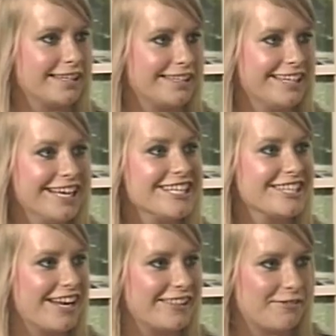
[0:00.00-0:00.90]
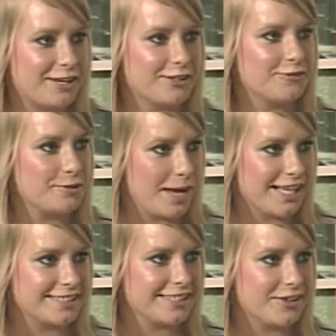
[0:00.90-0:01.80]
he tied that record for
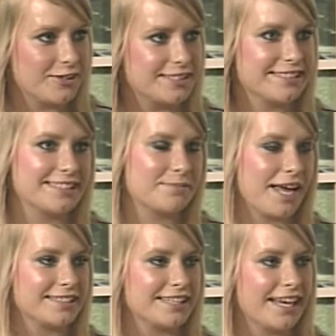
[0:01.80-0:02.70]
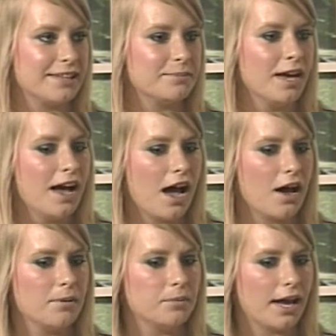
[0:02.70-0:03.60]
passing yards in this past game.
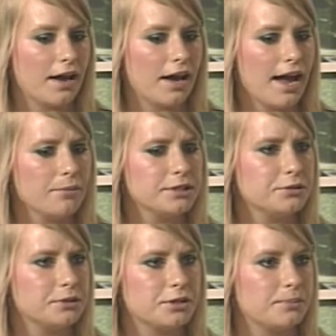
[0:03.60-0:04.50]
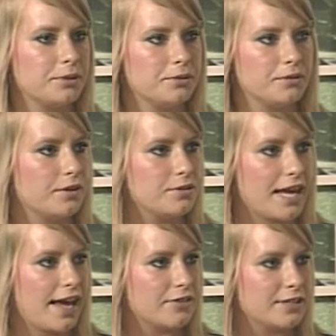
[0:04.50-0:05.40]
How would you attribute those
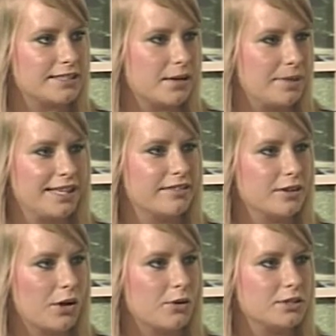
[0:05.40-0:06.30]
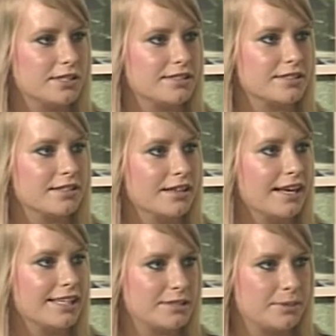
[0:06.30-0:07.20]
athletes coming in, the coaches'
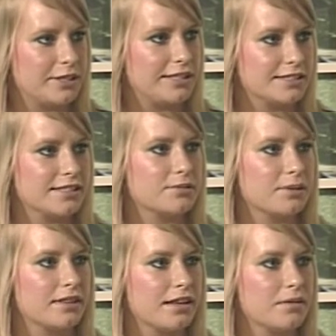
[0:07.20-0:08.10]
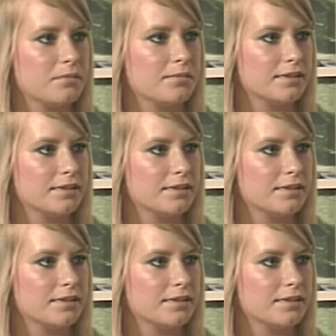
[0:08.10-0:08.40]
experiences with them?